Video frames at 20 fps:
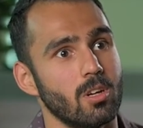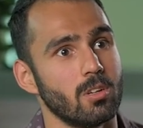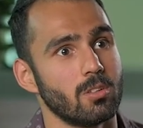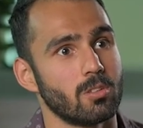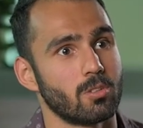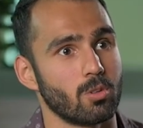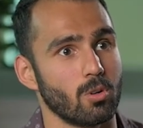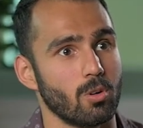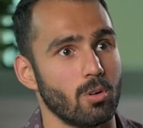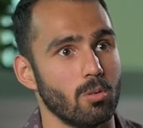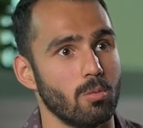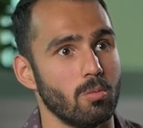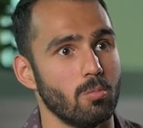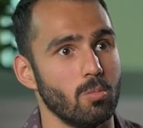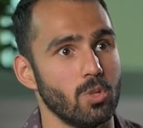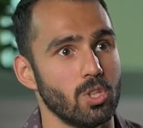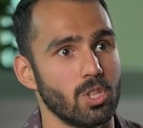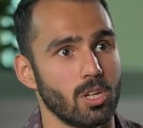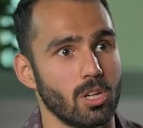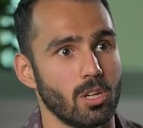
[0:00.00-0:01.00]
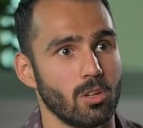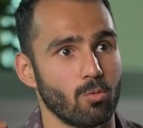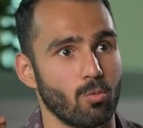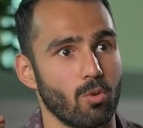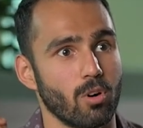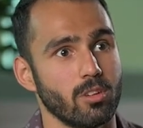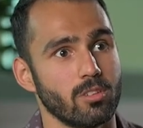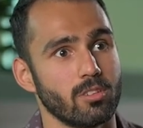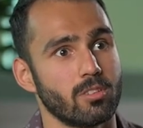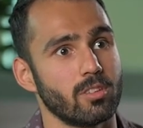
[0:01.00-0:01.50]
So measuring
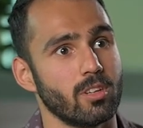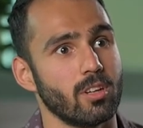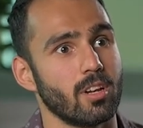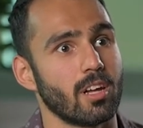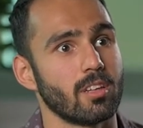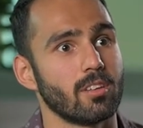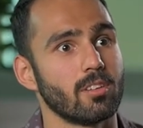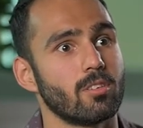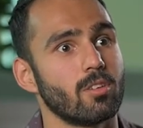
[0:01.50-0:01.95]
one cell at a